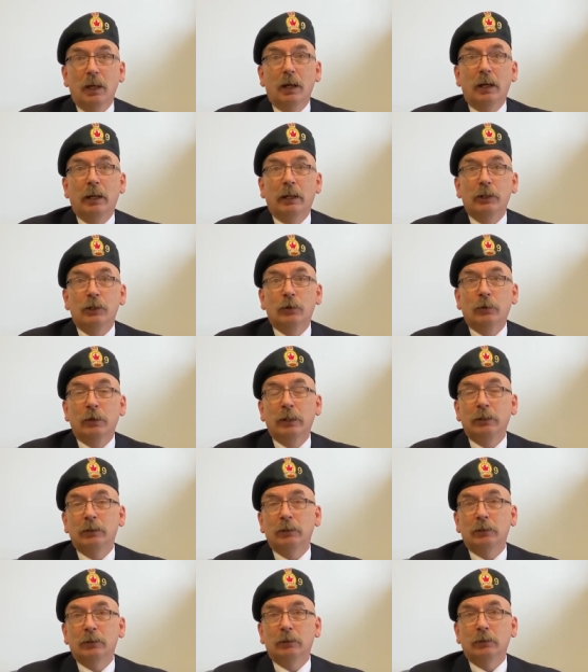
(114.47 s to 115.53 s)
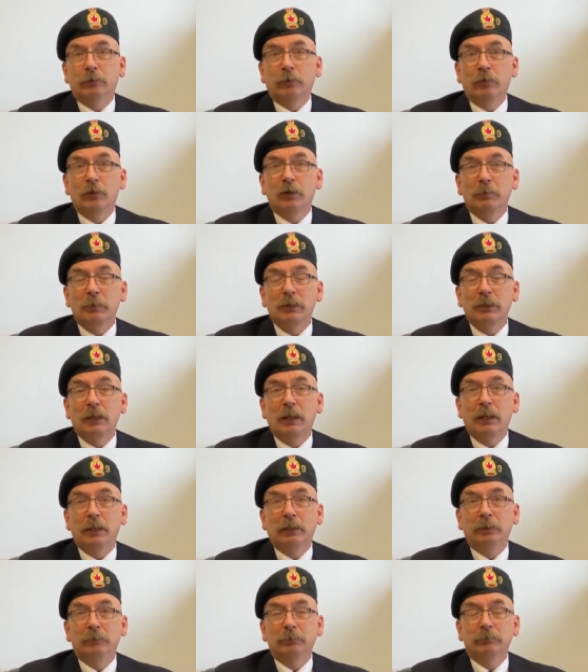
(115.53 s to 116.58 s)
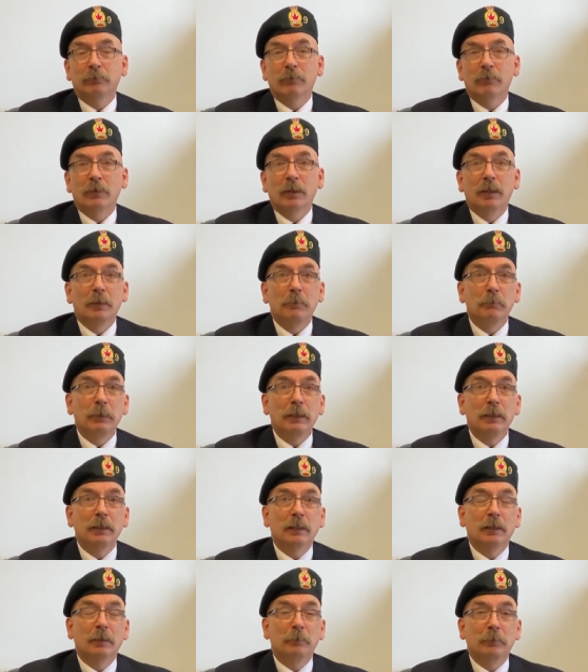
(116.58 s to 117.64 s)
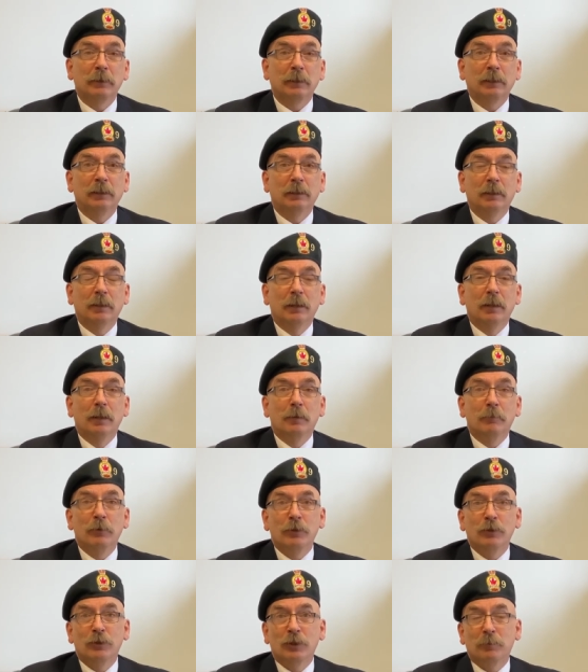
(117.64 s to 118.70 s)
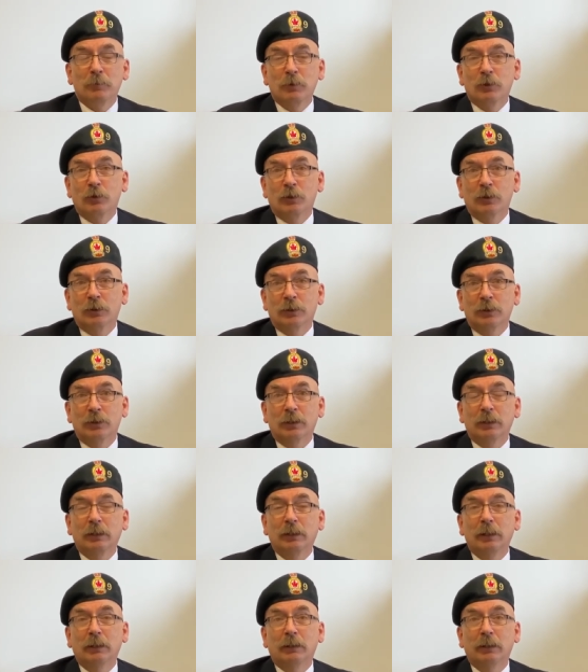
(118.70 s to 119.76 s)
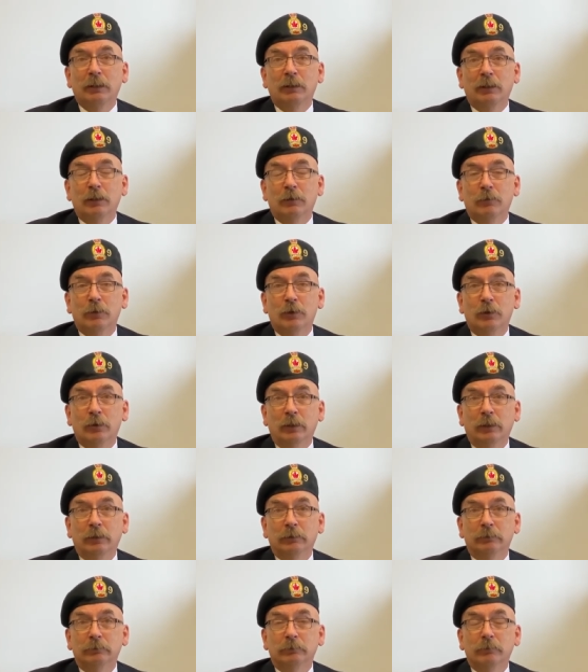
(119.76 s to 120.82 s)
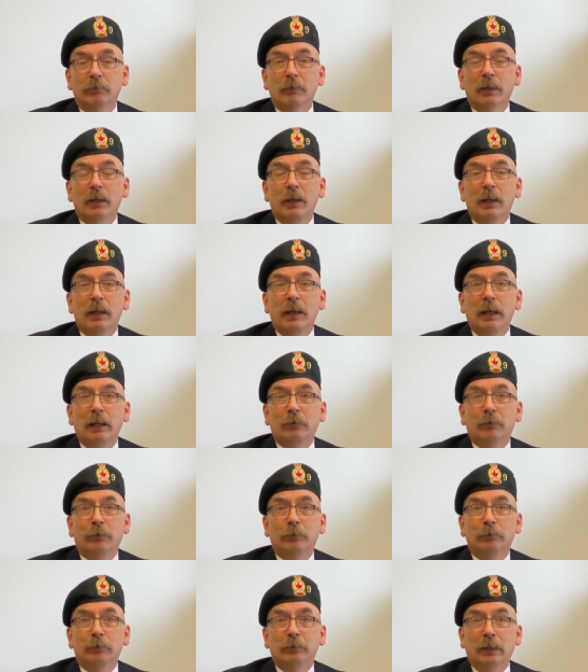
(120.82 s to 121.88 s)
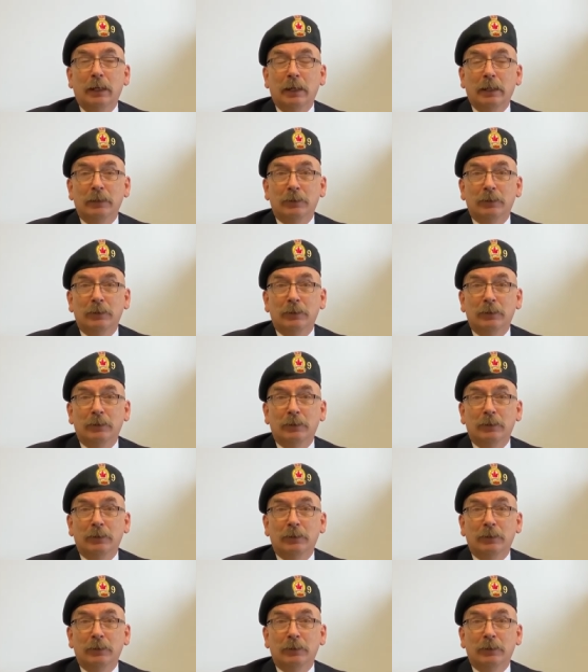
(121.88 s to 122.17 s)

I joined the 1st Battalion, B Company, Princess Patricia's Canadian Light Infantry, and I